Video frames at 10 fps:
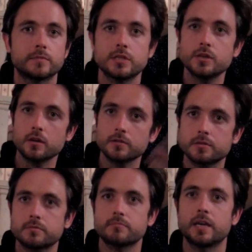
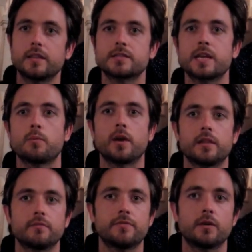juggles in the same way
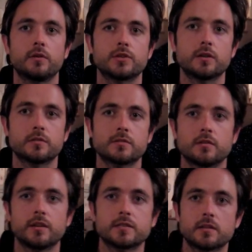that Fiona juggles
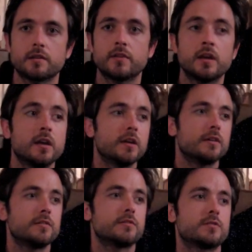his life.
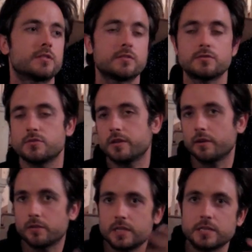
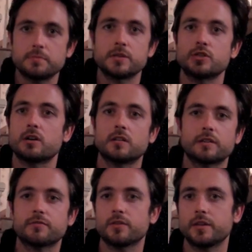He's been juggling
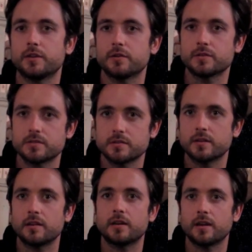for years,
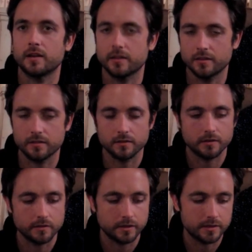
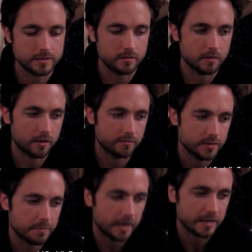and in this, a lot of his
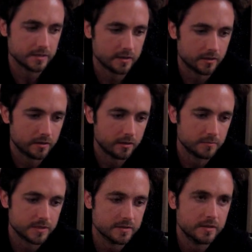past kind of
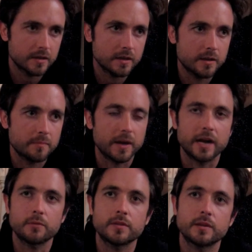comes
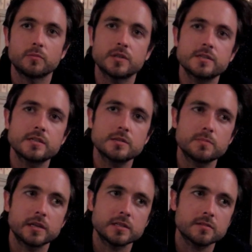back with him, which is his
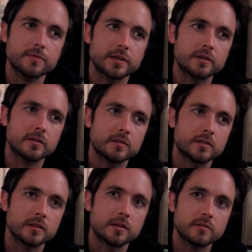biggest fear.
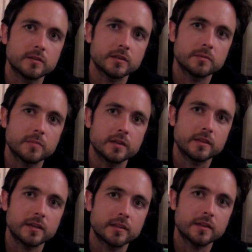I
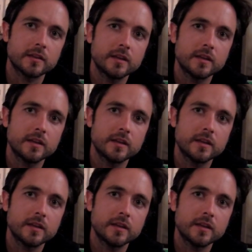think that